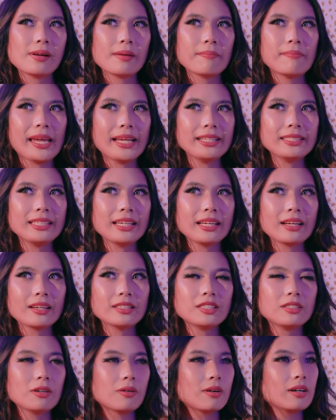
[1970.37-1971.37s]
painting a
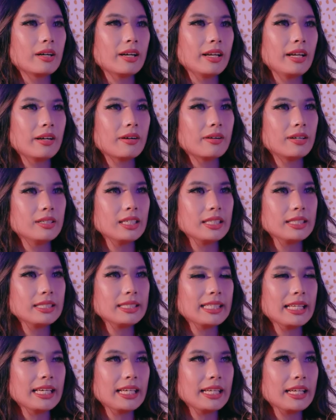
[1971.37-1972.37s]
story or just
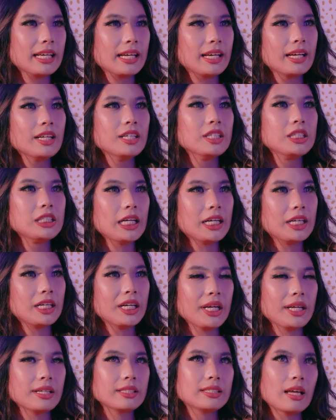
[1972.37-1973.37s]
like
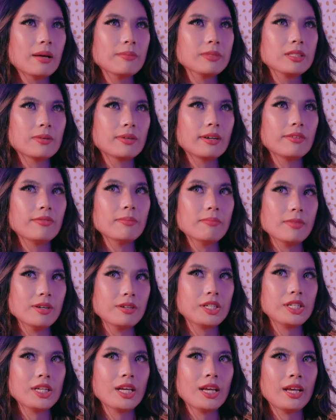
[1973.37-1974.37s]
sharing some sort of
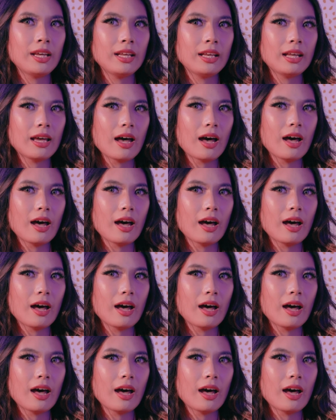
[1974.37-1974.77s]
emotion